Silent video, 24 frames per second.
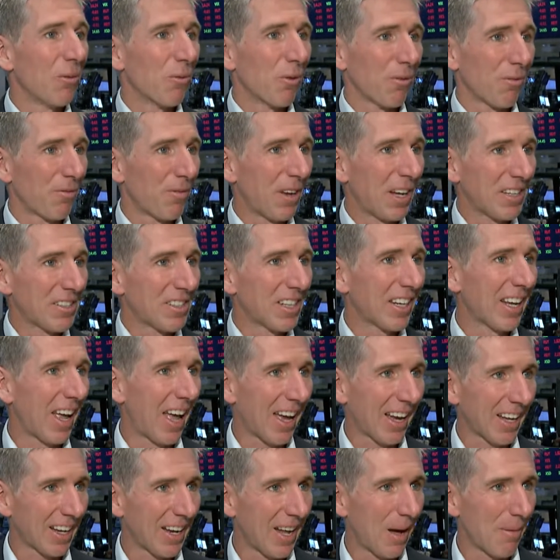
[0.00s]
We're facing
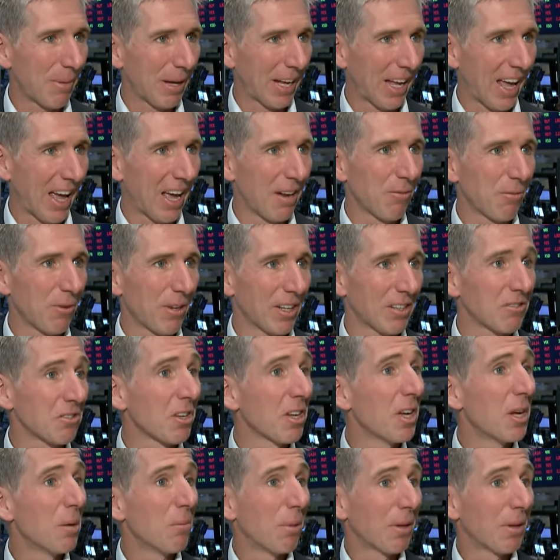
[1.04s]
economic headwinds,